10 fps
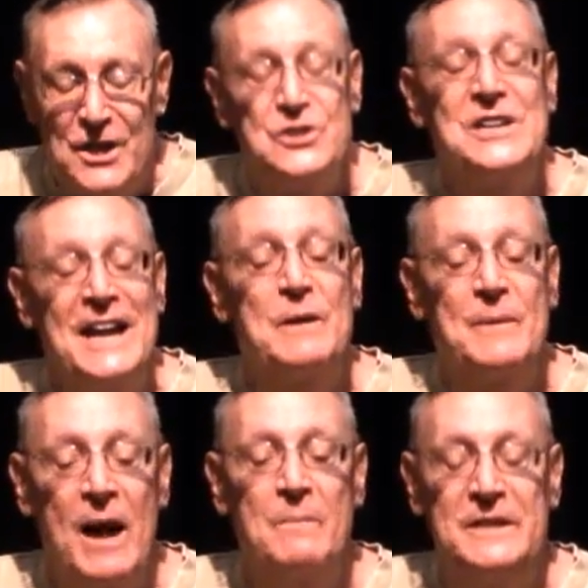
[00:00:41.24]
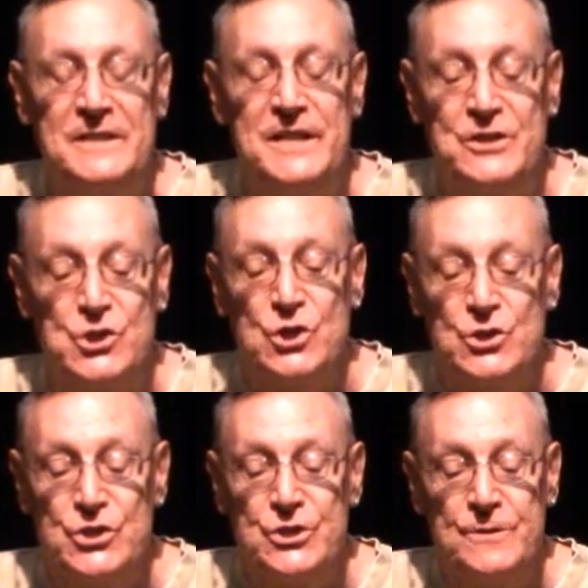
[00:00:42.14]
stand-up comedy
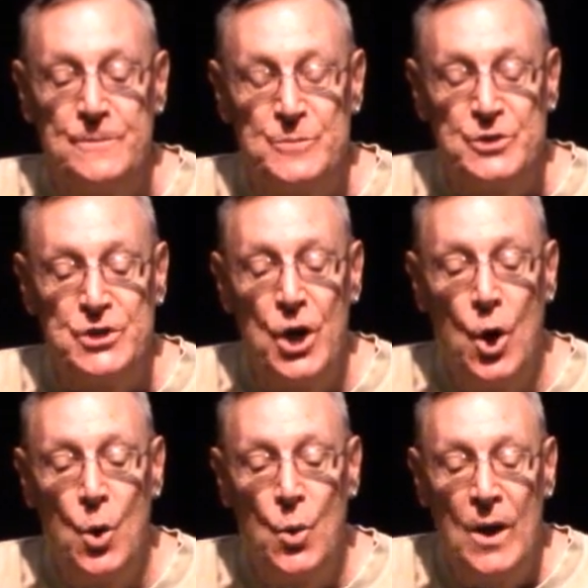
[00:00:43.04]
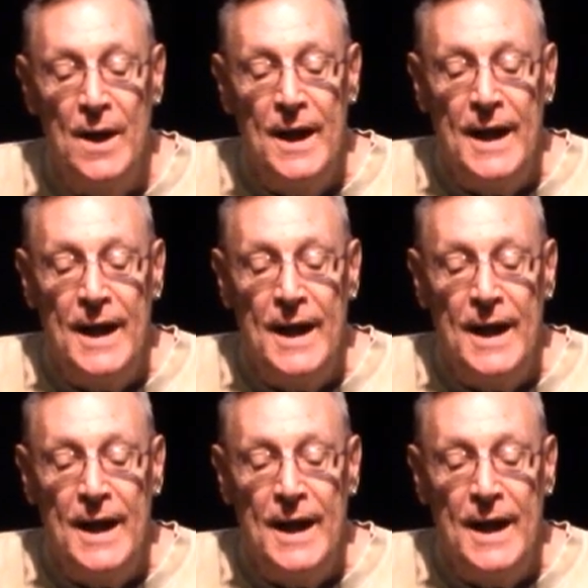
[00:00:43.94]
teachers. So